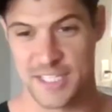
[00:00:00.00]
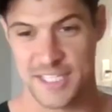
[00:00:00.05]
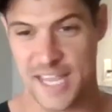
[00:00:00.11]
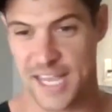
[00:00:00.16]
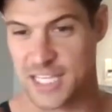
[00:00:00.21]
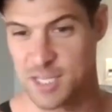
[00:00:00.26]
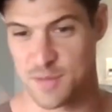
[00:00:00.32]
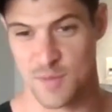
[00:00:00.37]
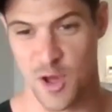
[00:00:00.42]

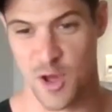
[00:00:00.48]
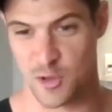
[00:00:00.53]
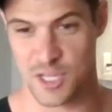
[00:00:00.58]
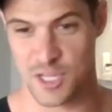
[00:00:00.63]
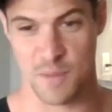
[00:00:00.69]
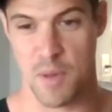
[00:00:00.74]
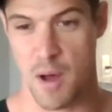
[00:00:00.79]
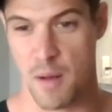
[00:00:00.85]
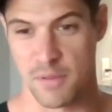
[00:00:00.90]
take some
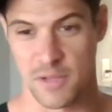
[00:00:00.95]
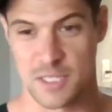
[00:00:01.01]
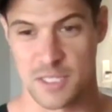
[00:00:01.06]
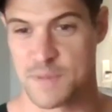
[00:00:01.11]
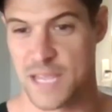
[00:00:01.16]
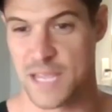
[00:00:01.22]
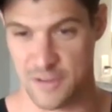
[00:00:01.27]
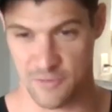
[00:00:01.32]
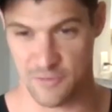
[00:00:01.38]
notes on public
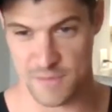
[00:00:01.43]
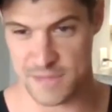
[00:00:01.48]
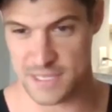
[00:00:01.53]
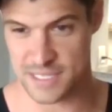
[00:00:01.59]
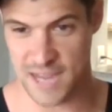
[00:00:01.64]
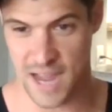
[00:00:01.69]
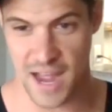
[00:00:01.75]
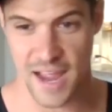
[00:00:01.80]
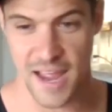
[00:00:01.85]
speaking from
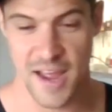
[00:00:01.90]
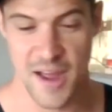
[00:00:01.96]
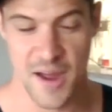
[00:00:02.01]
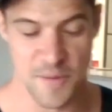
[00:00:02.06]
this guy.